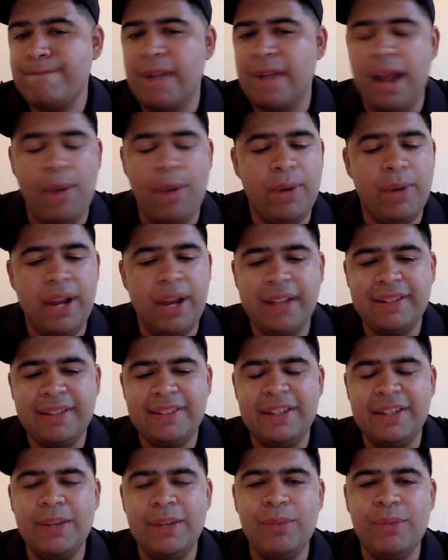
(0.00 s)
I would like to
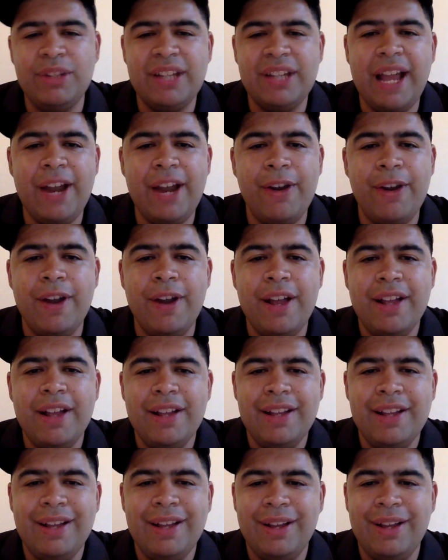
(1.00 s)
see him retire.
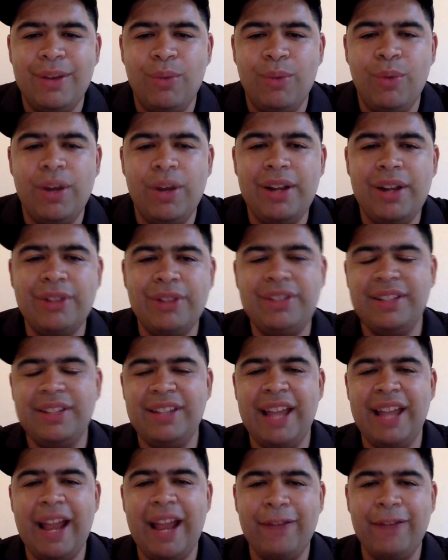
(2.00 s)
What else does
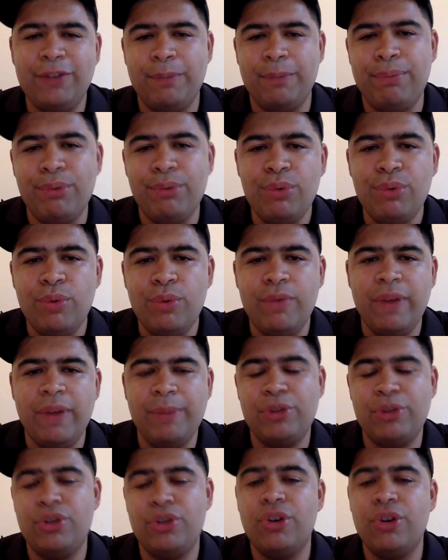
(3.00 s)
he have to prove?
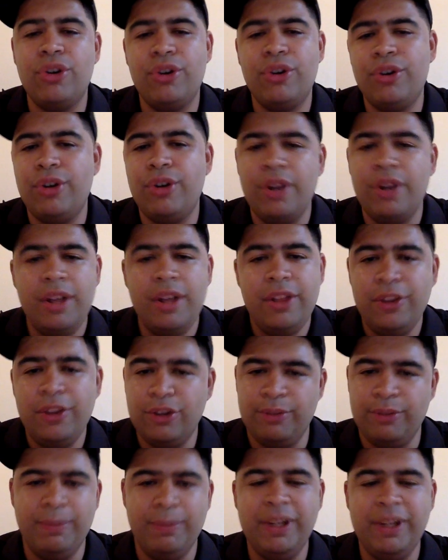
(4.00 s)
I'm sure
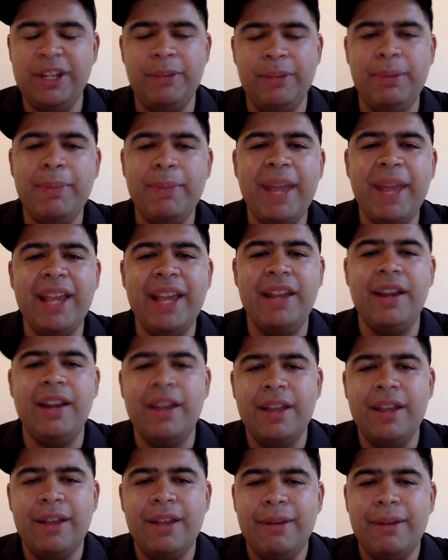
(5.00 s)
there's money to be made,
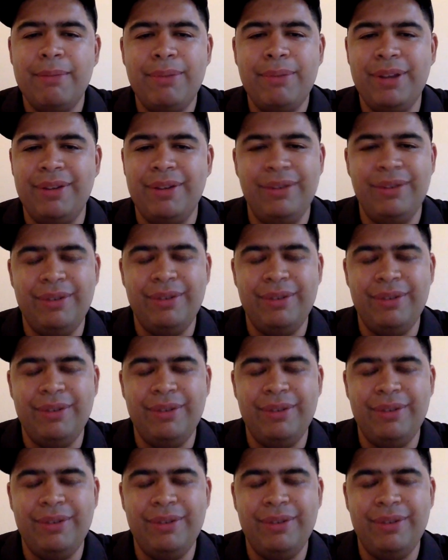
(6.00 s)
but